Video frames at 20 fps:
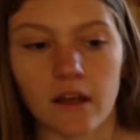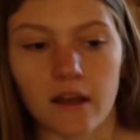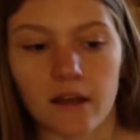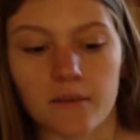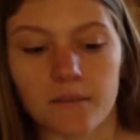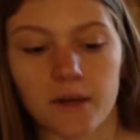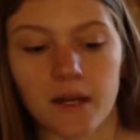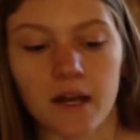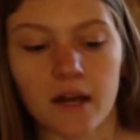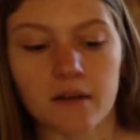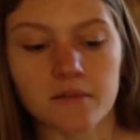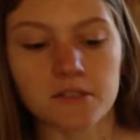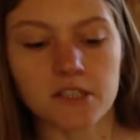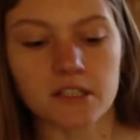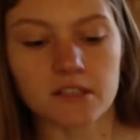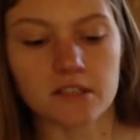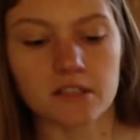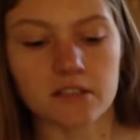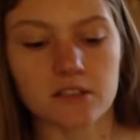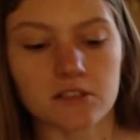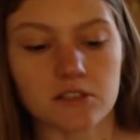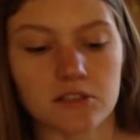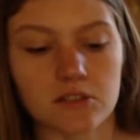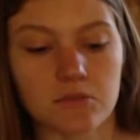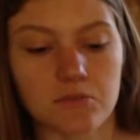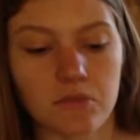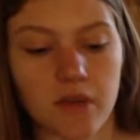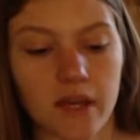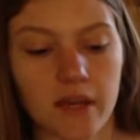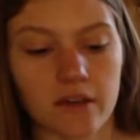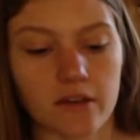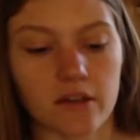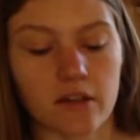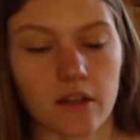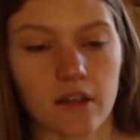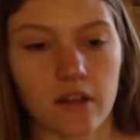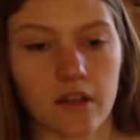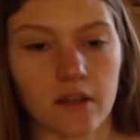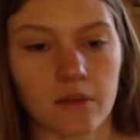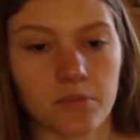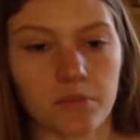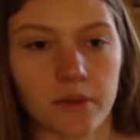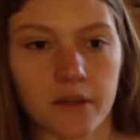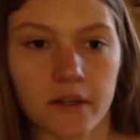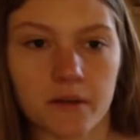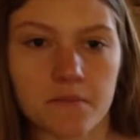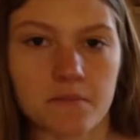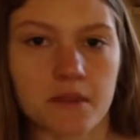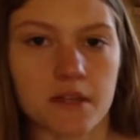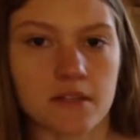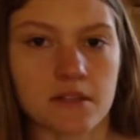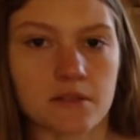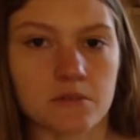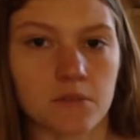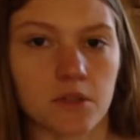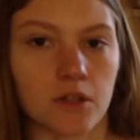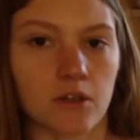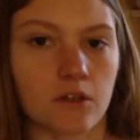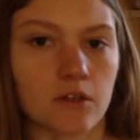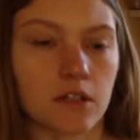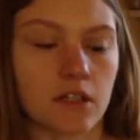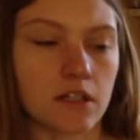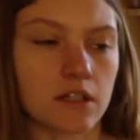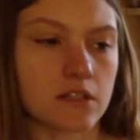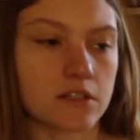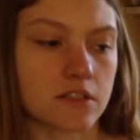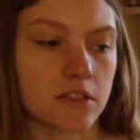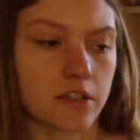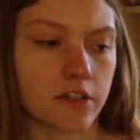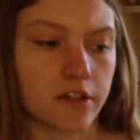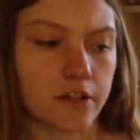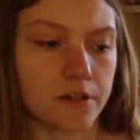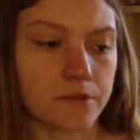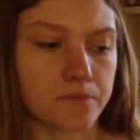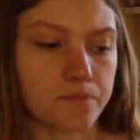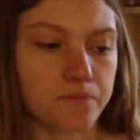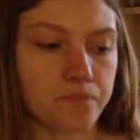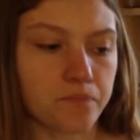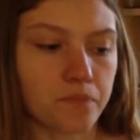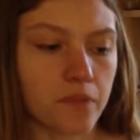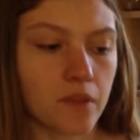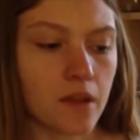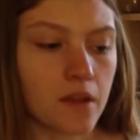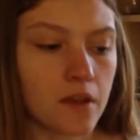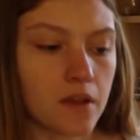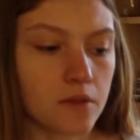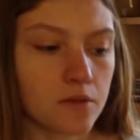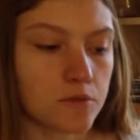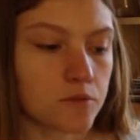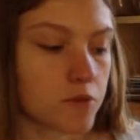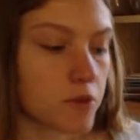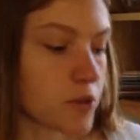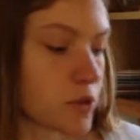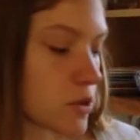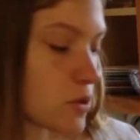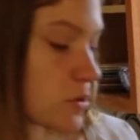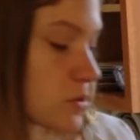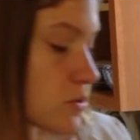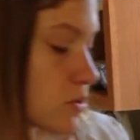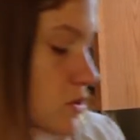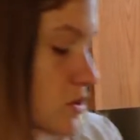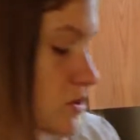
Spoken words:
And my object is to make a plant-based meal easier for you